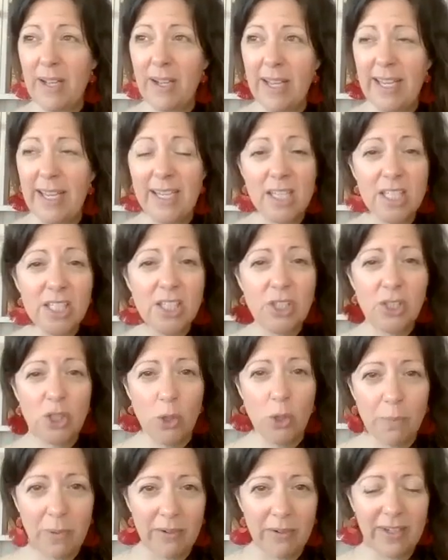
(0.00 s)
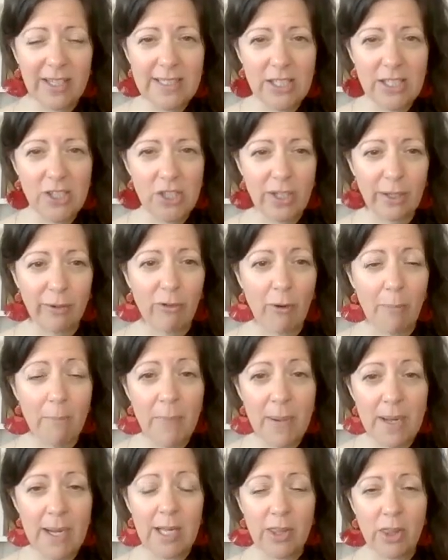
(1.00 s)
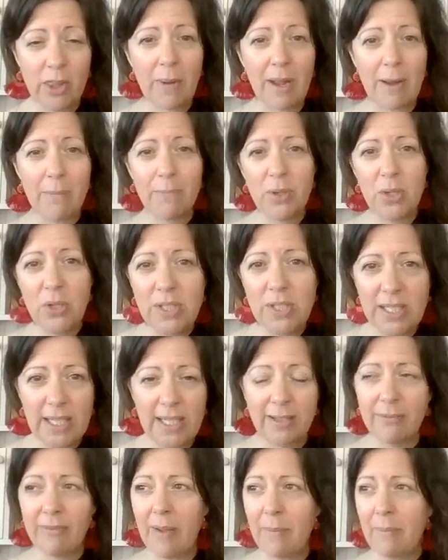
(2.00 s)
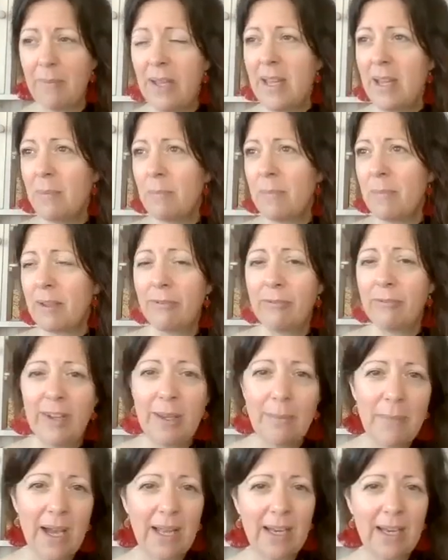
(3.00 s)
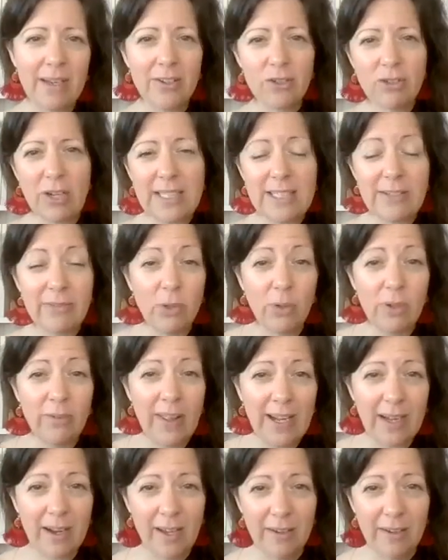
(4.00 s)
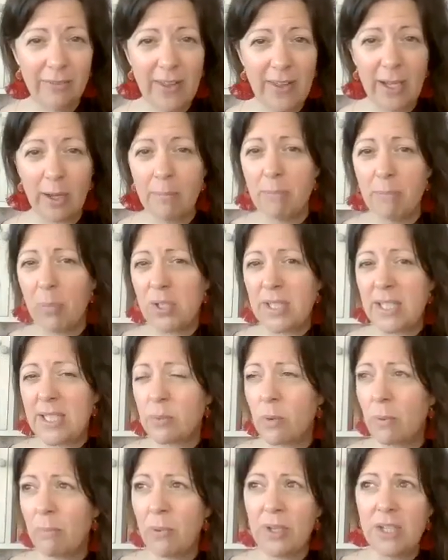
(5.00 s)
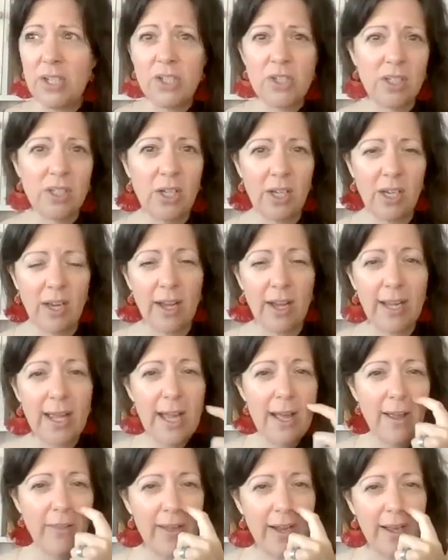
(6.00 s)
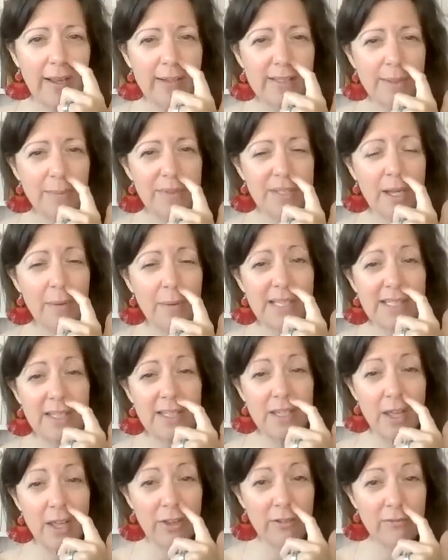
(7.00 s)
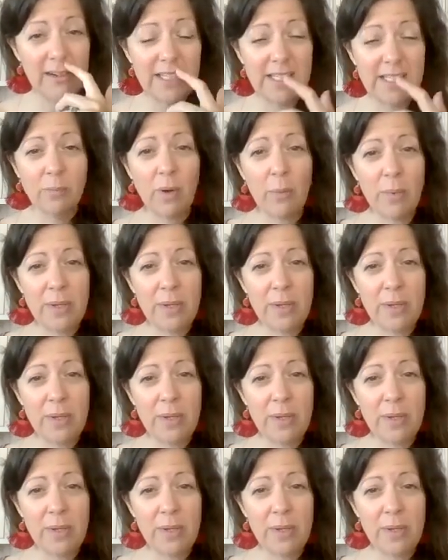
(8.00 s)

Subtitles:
in a soup of conditioning from birth about beauty and being female and attractive and all of that kind of thing, and bodies, what bodies should look like. That sometimes that's another reason why